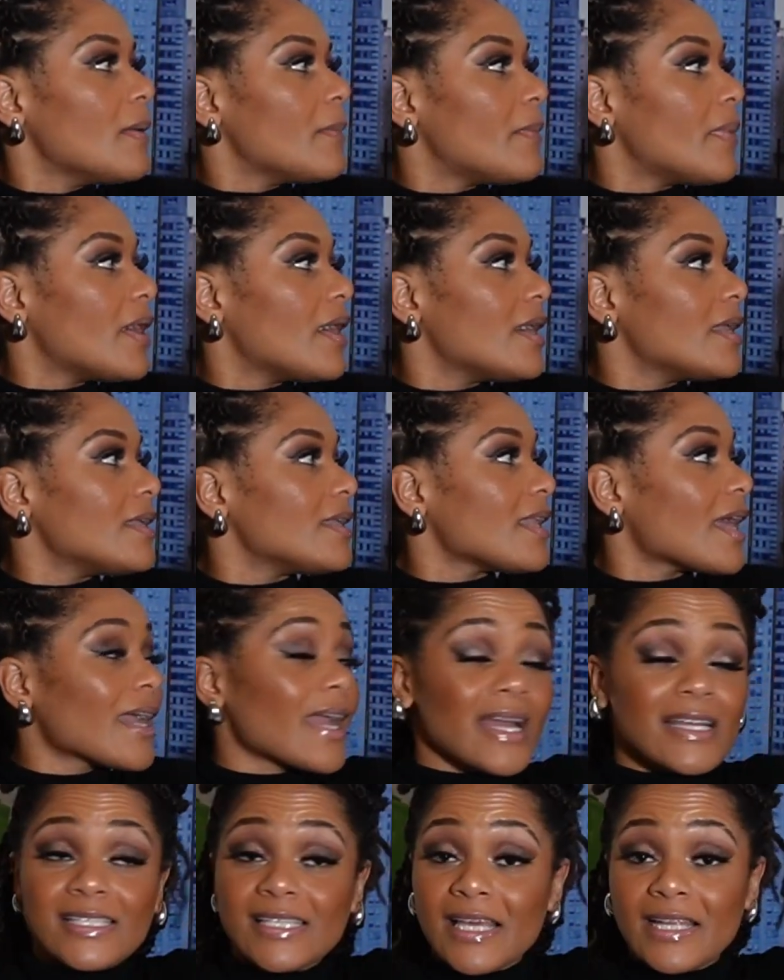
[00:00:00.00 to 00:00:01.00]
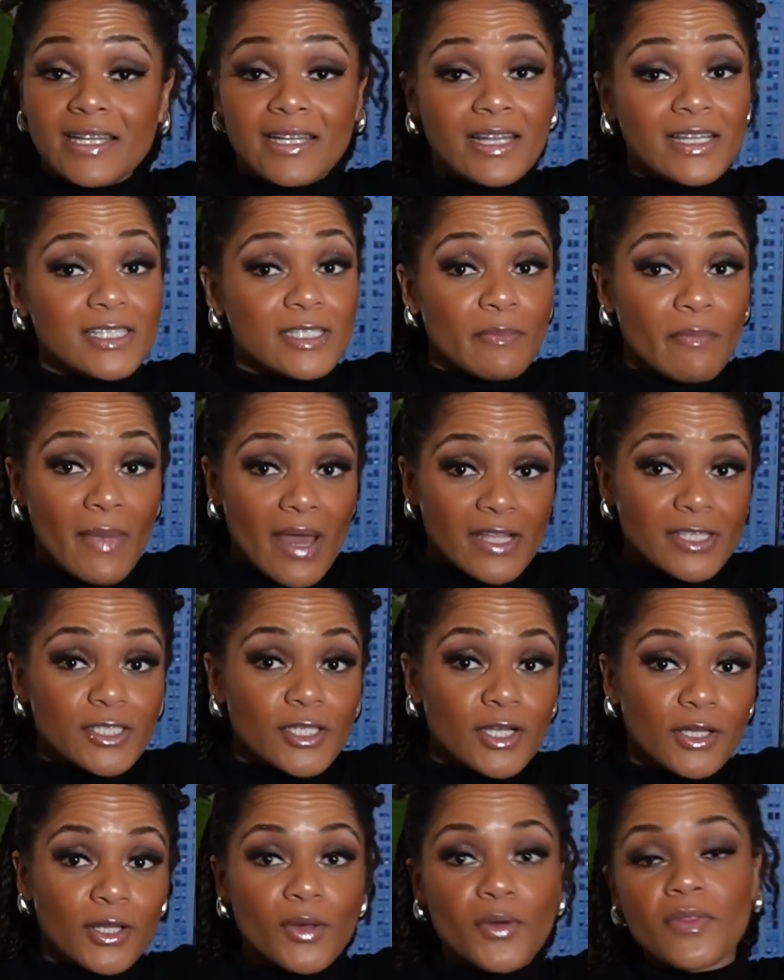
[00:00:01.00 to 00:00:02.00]
But like I said, it is men's
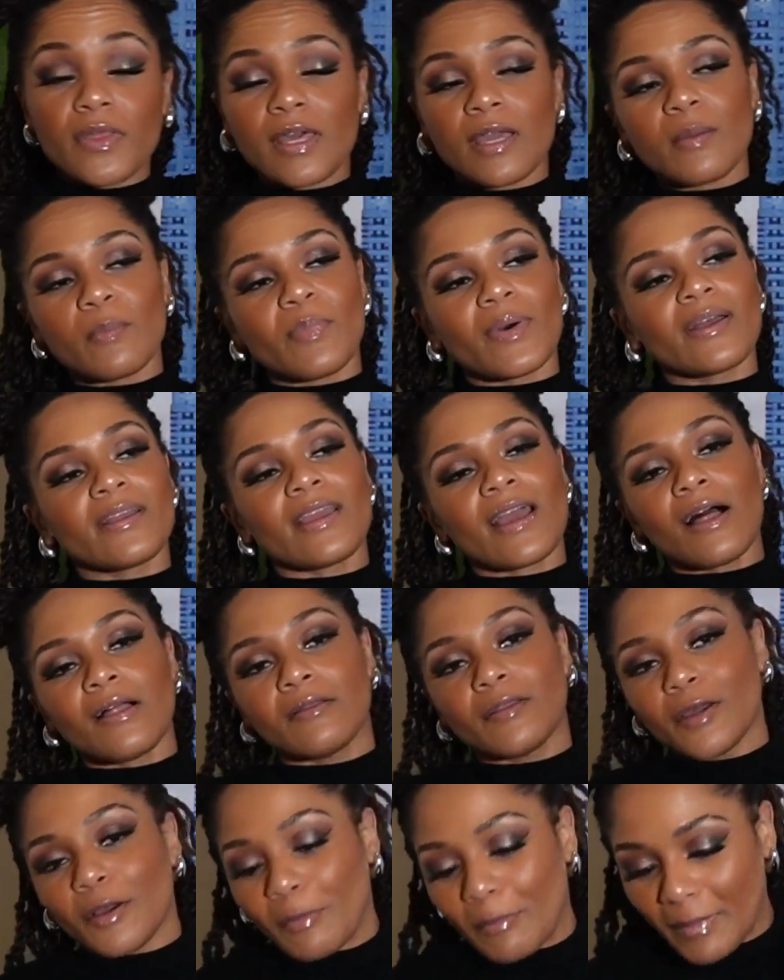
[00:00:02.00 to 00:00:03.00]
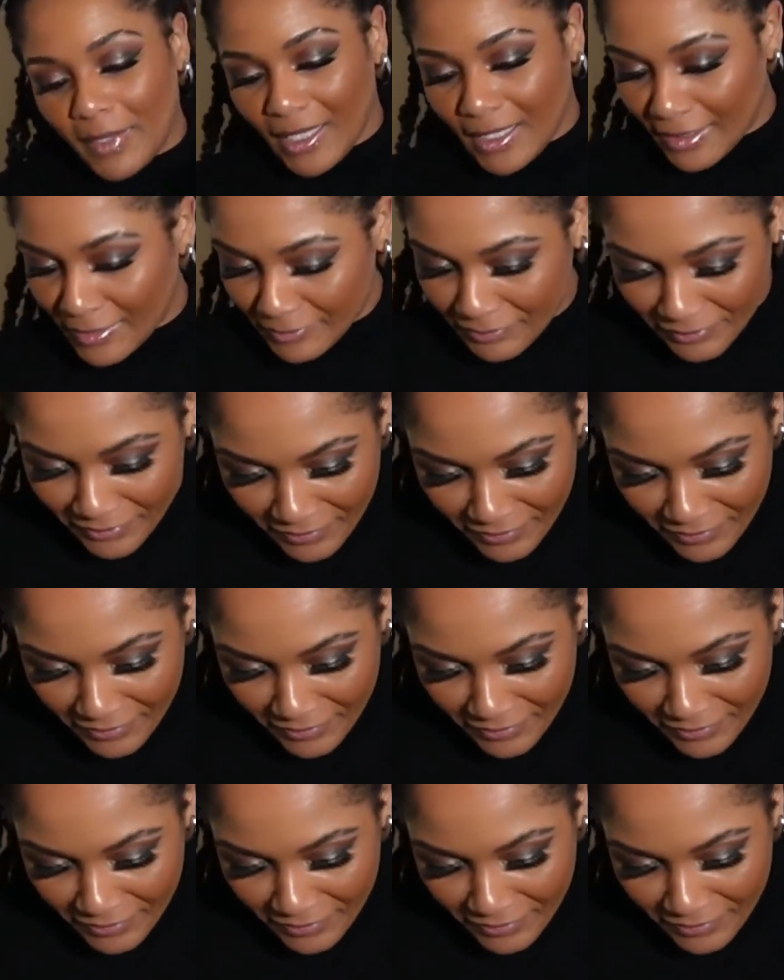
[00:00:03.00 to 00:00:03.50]
clothing, but y'all know me.